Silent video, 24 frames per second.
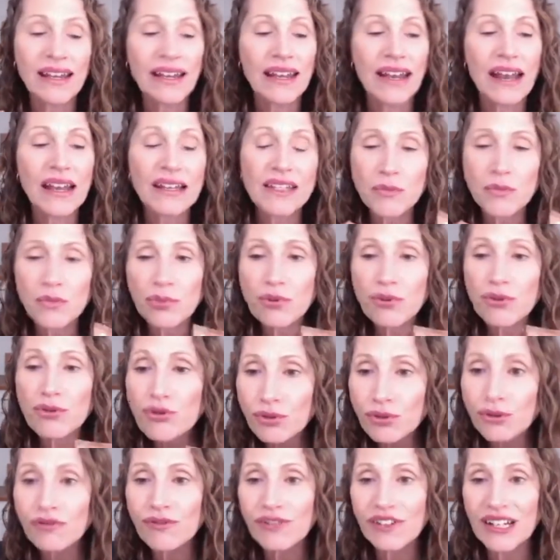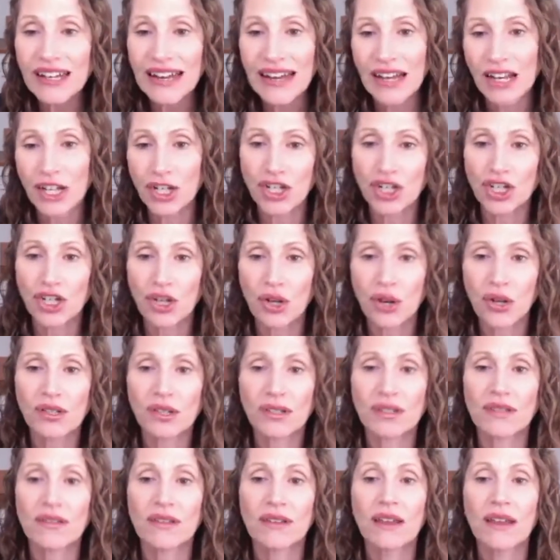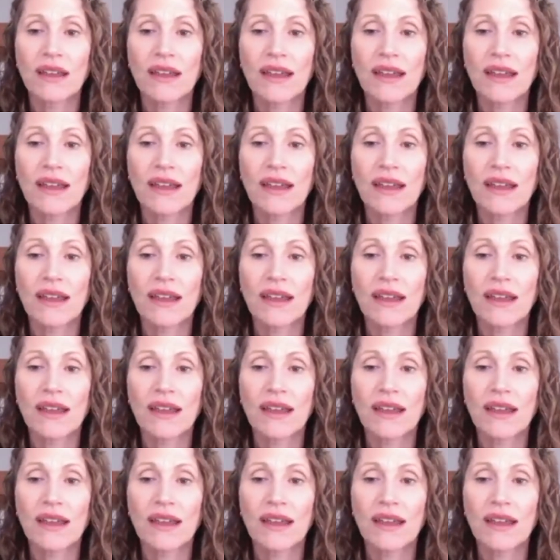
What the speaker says: Has proven inch loss.